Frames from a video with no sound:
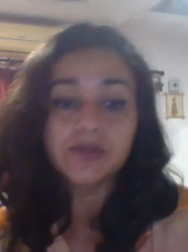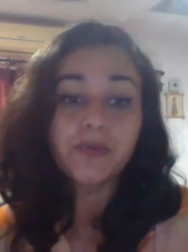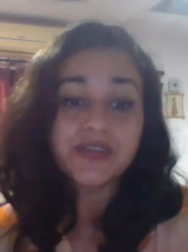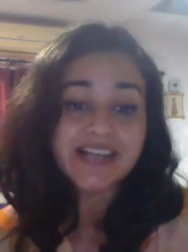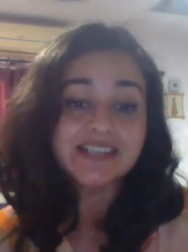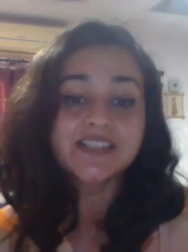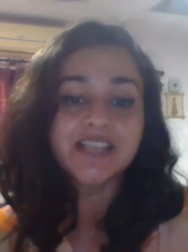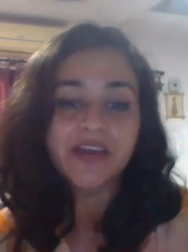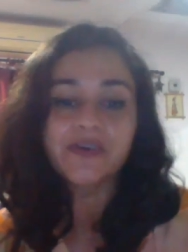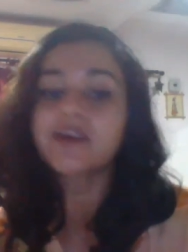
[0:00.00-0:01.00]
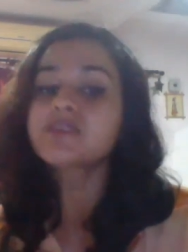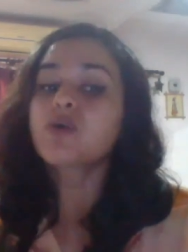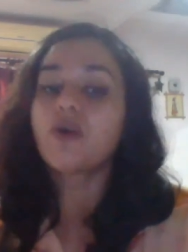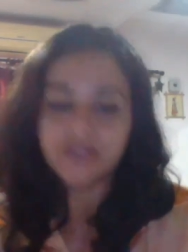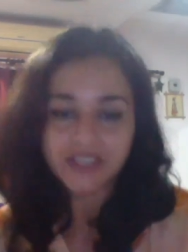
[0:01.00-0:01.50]
to the protected
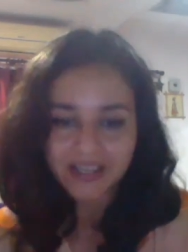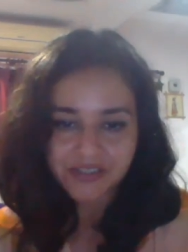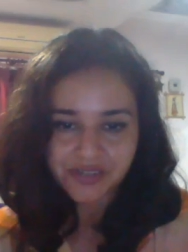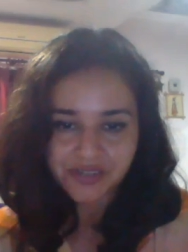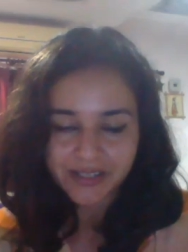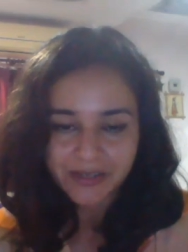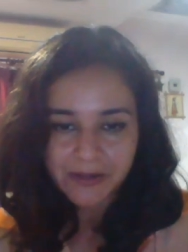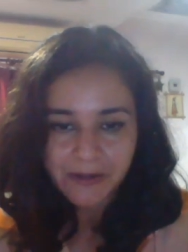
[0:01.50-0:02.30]
areas of the country.